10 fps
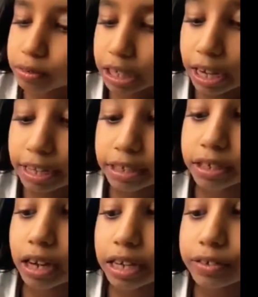we had a
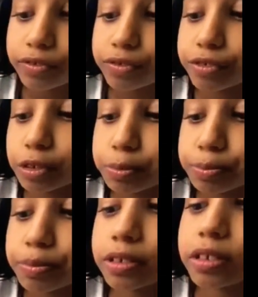knife to
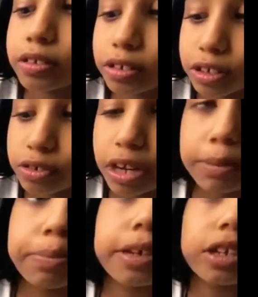
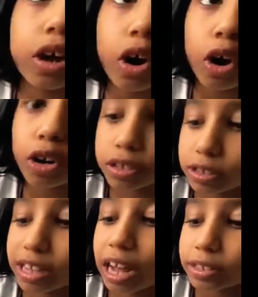scrape it all
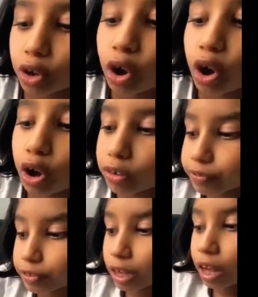that off.
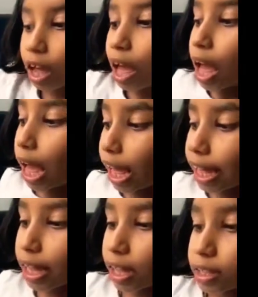
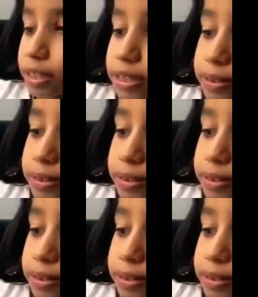And